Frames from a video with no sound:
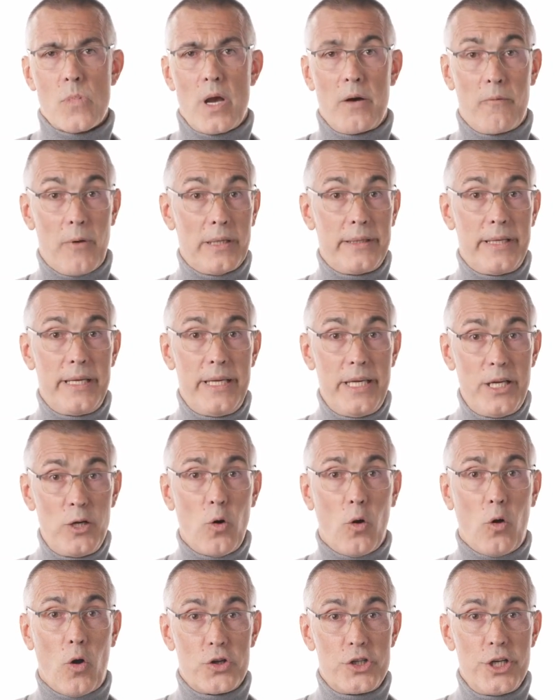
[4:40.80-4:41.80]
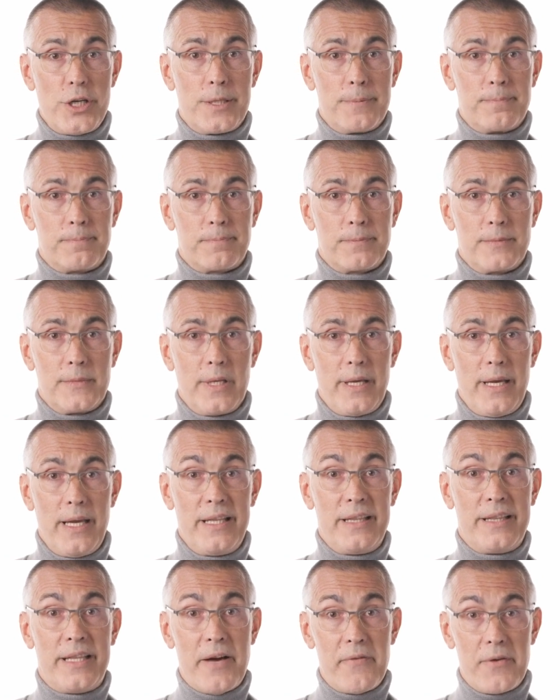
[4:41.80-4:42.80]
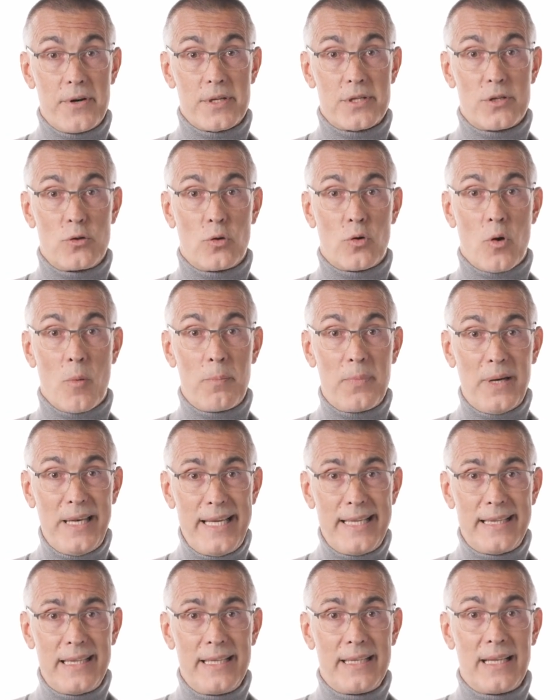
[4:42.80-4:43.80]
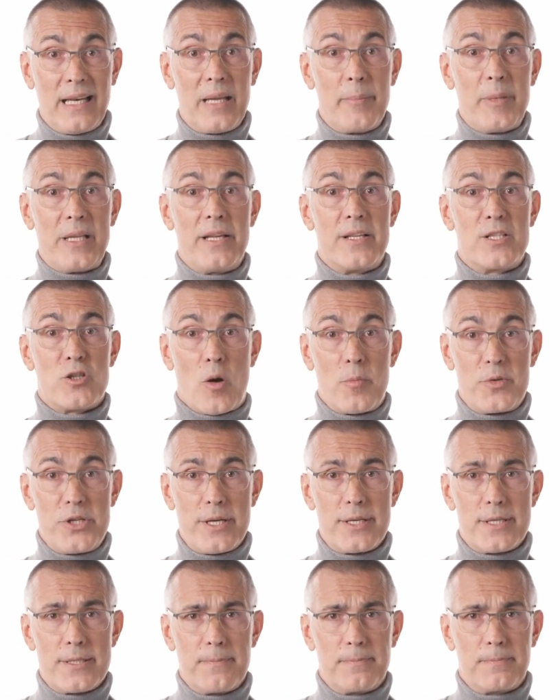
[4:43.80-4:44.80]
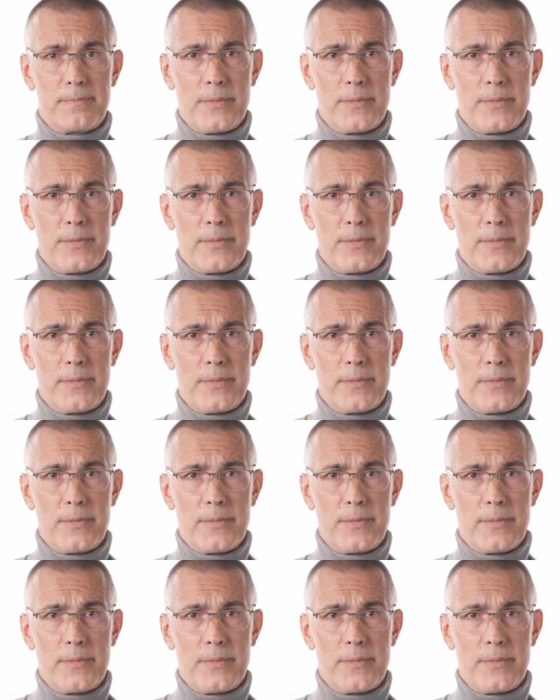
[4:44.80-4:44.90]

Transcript: While the ego logic endeavors to completely delimit its objects,